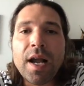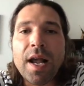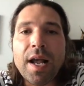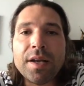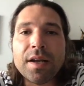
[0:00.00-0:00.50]

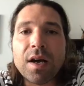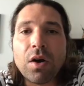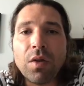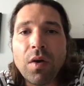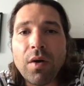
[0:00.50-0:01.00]
And uh,
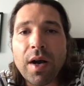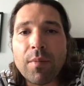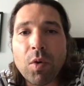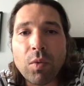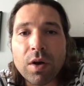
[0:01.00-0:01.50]
although I
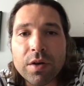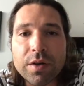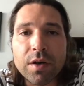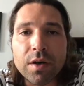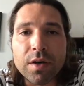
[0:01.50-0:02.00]
am a word
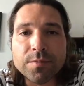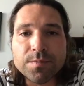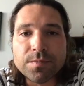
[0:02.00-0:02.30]
nerd,